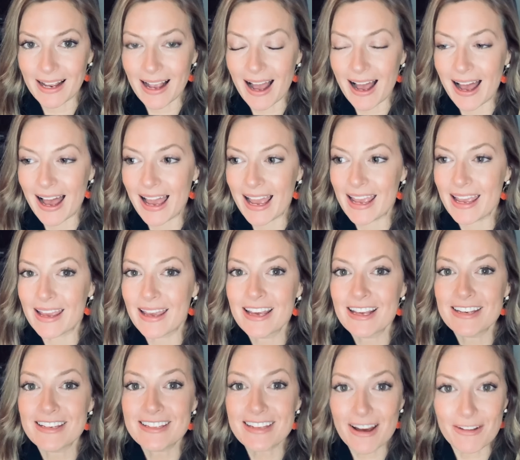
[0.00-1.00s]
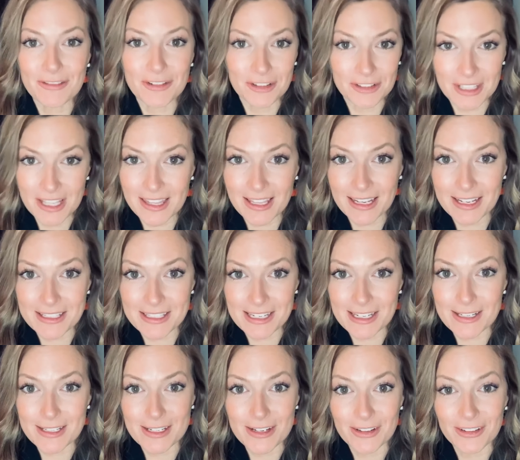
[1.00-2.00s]
I definitely think it's
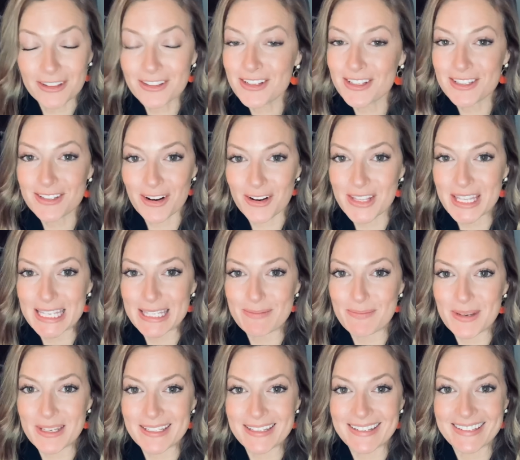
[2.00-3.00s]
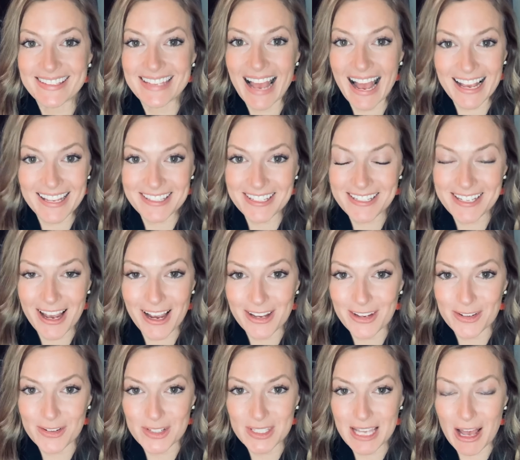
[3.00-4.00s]
easier to start this business as a tech
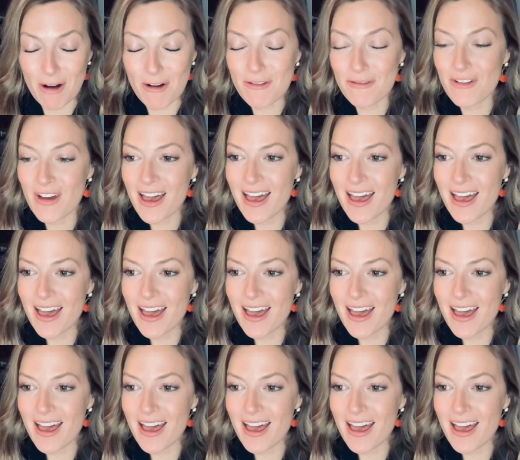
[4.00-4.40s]
yourself.